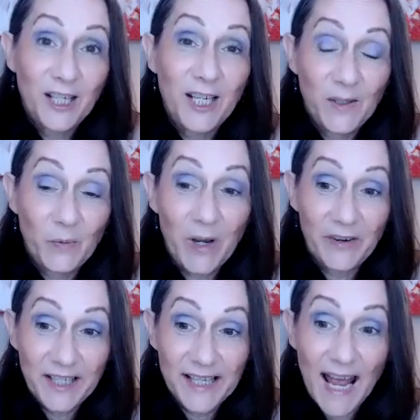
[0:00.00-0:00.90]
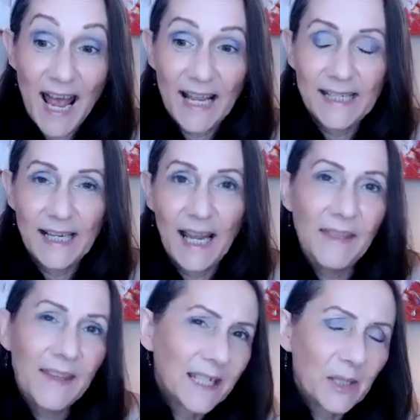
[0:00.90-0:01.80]
is where it's at. And
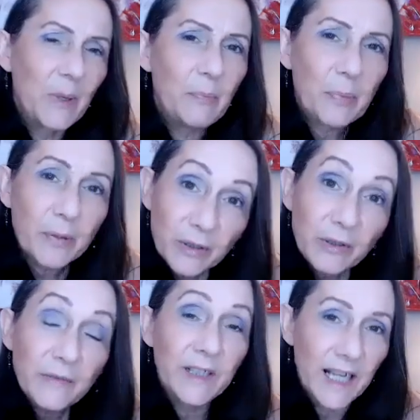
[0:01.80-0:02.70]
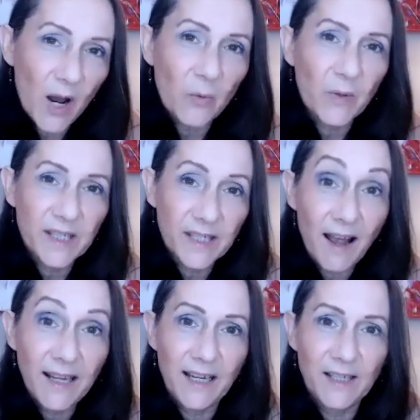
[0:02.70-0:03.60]
this has been proven now with
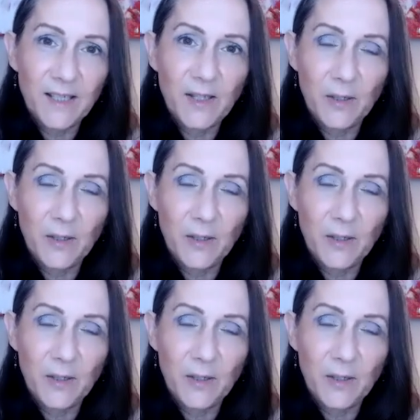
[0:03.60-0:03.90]
science